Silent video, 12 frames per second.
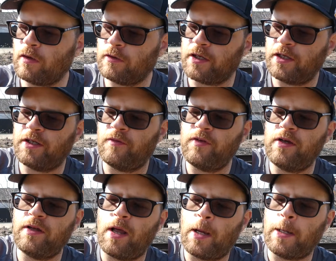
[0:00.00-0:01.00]
Okay, you definitely
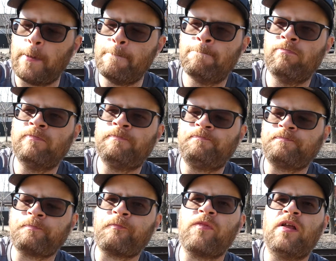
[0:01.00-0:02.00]
get the honey,
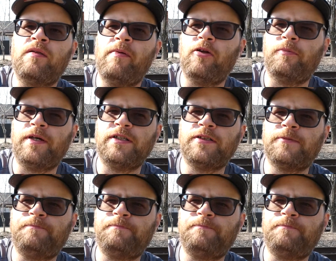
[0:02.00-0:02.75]
tomato paste.